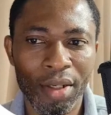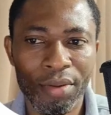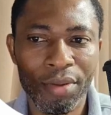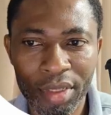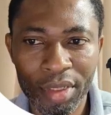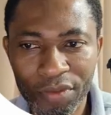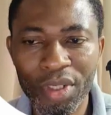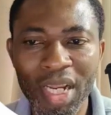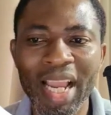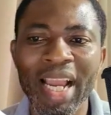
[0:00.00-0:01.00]
in this folder,
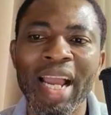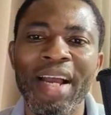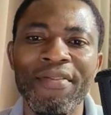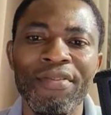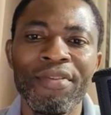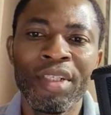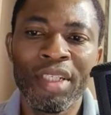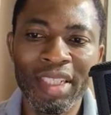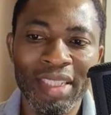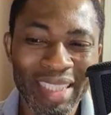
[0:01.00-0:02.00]
I have
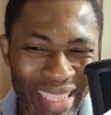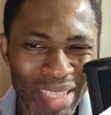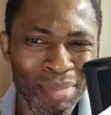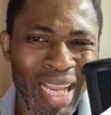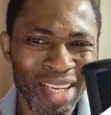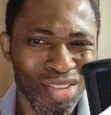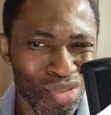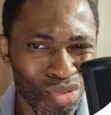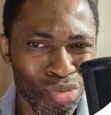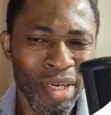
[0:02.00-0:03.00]
it named as
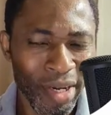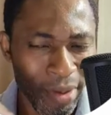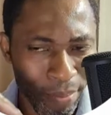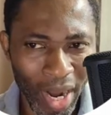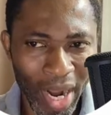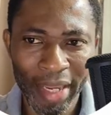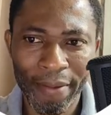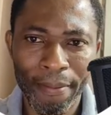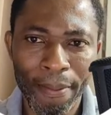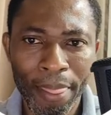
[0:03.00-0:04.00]
numeric pi.
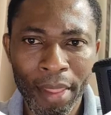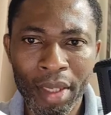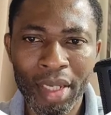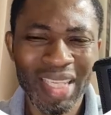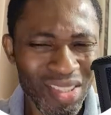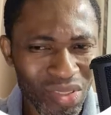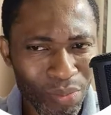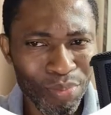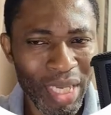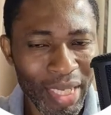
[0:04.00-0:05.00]
It has to
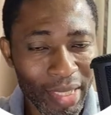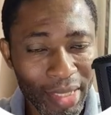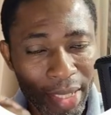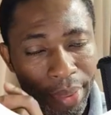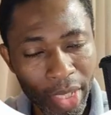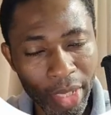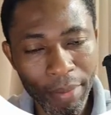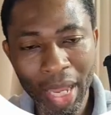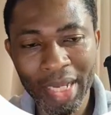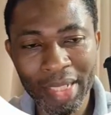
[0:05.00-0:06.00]
bear the same name
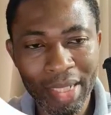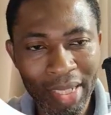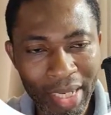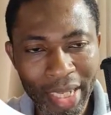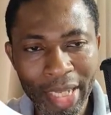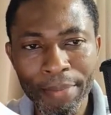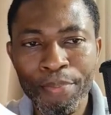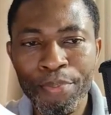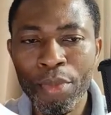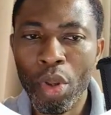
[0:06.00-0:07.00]
as the name
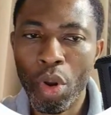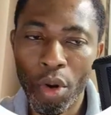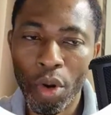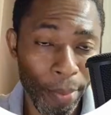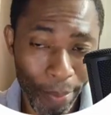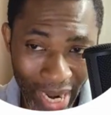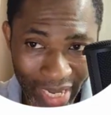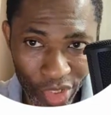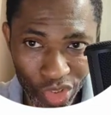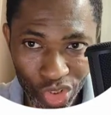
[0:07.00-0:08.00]
of the
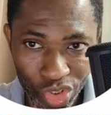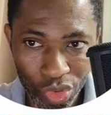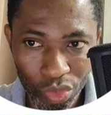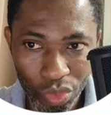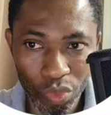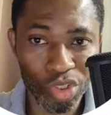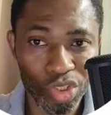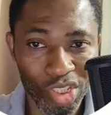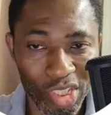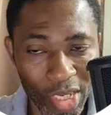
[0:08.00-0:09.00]
package, which is
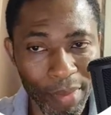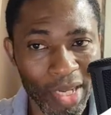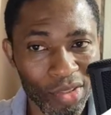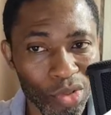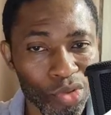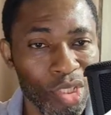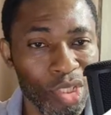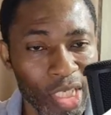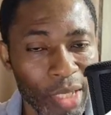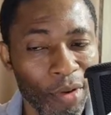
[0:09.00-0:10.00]
same as also the
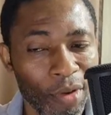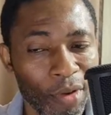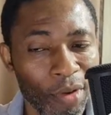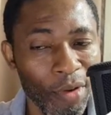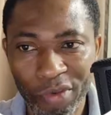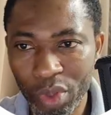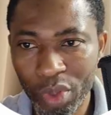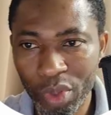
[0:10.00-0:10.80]
name of the parent folder.